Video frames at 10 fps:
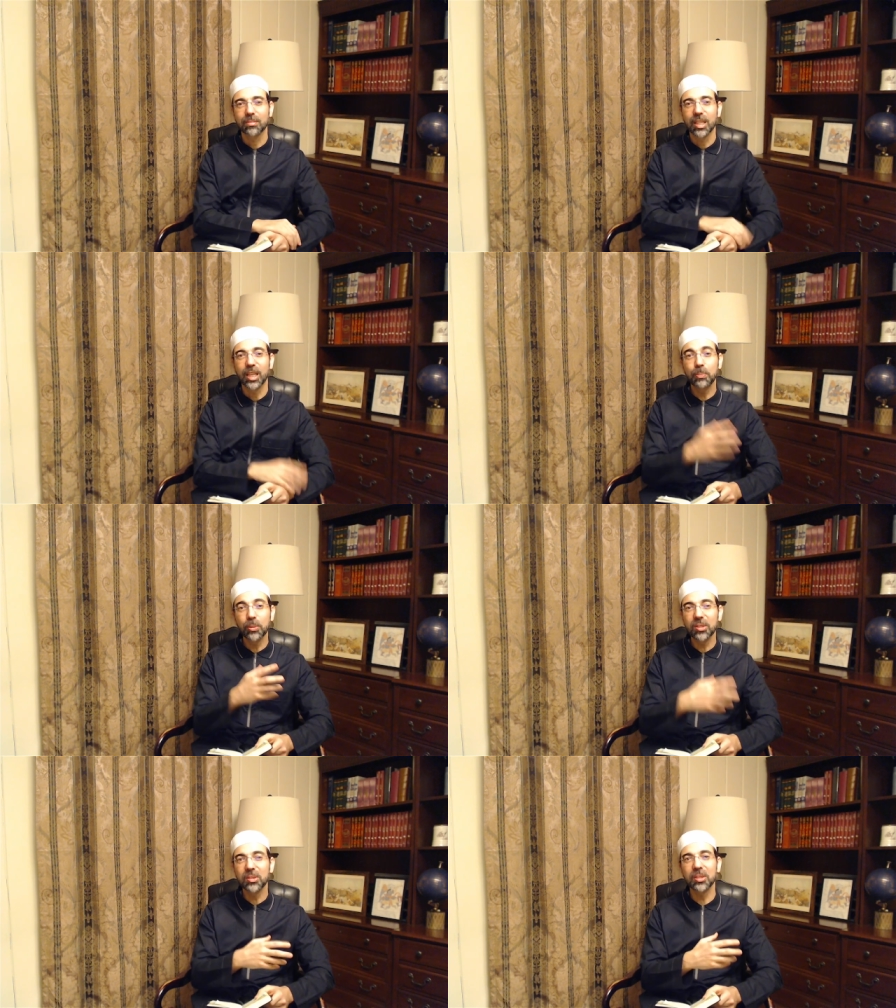He
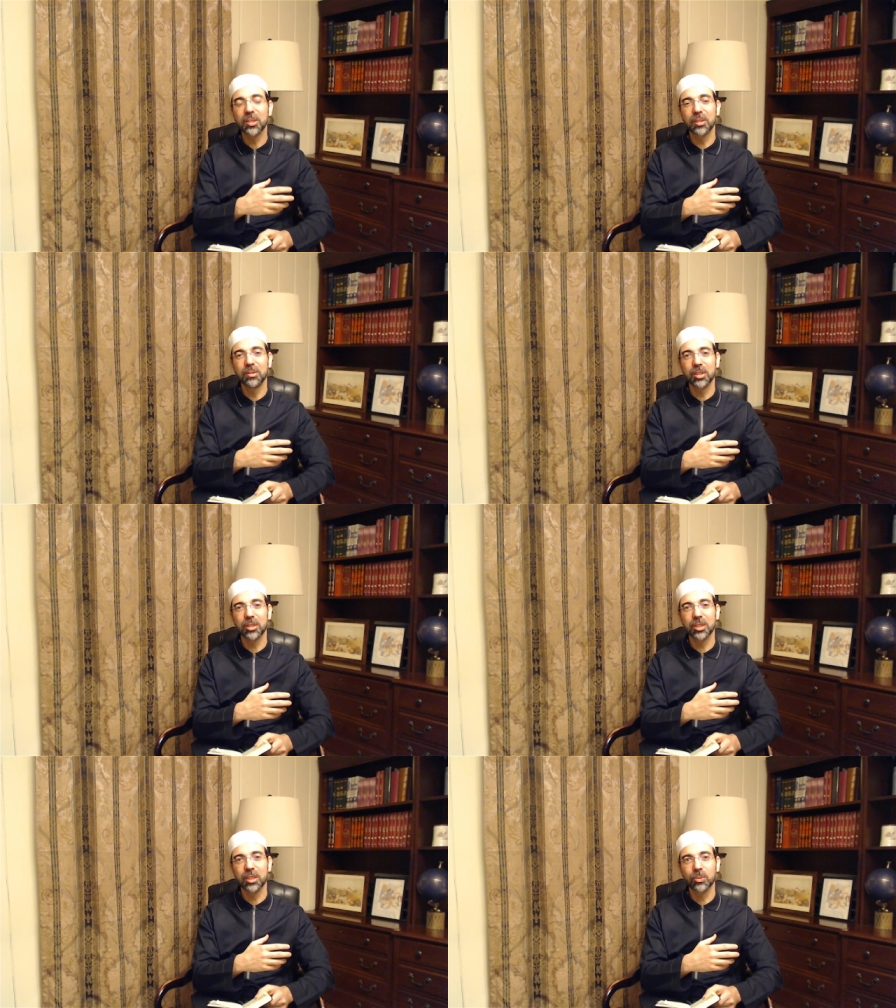puts us in a
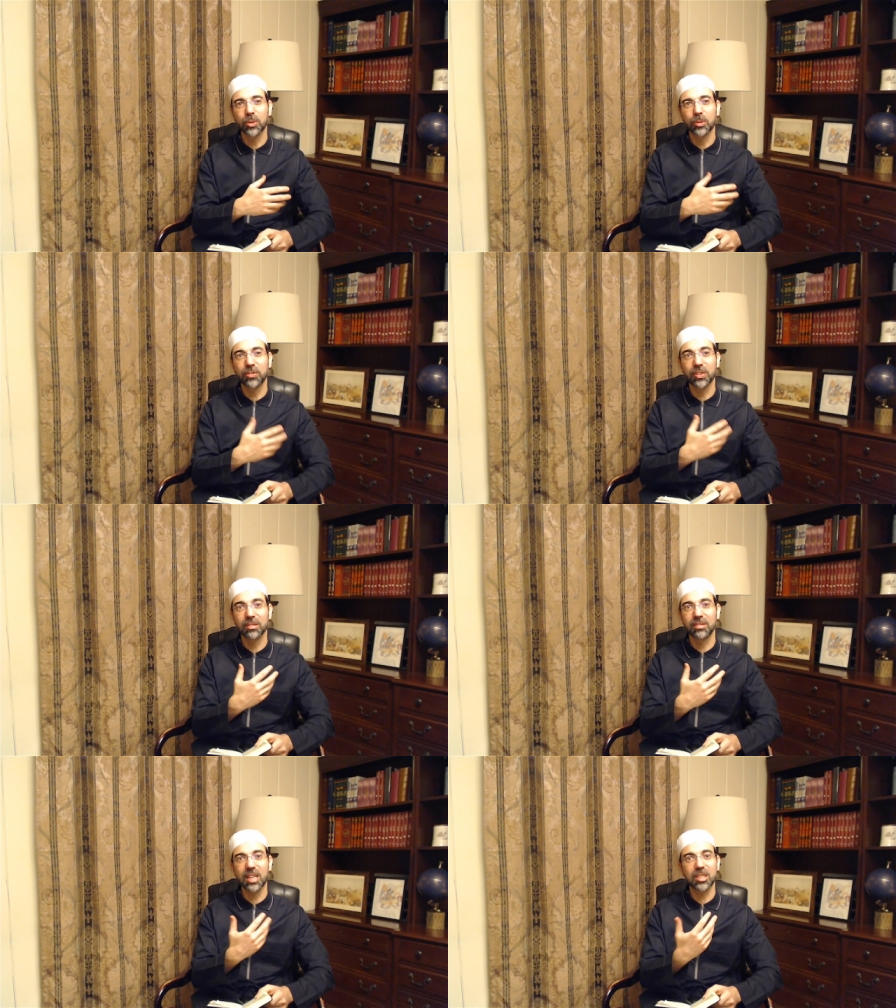condition where we feel
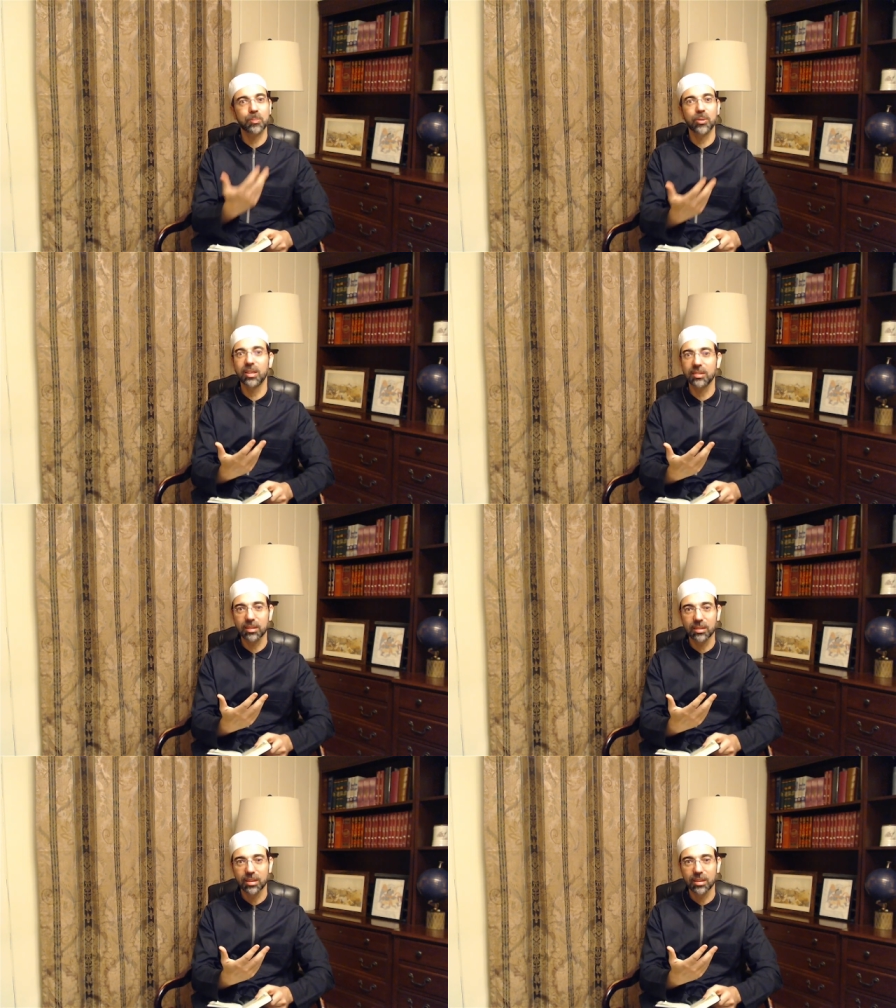desperate,